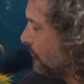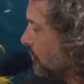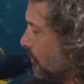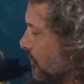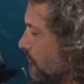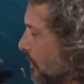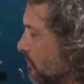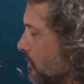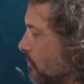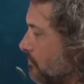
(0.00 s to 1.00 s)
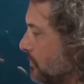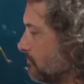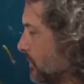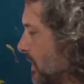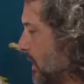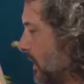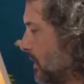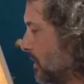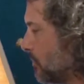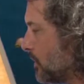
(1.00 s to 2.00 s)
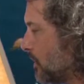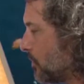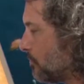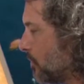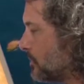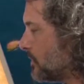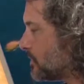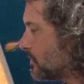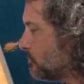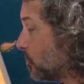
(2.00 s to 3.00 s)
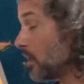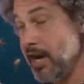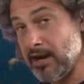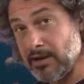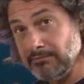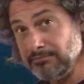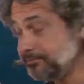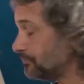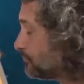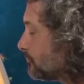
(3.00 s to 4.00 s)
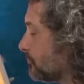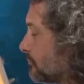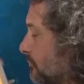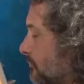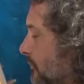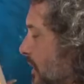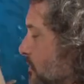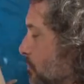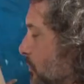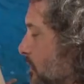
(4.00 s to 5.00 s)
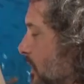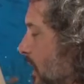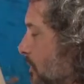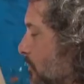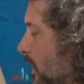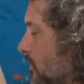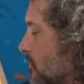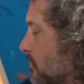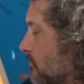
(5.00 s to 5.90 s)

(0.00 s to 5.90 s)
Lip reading: Looking very human. And here we can throw in some more hair. Let's put in the eyebrows.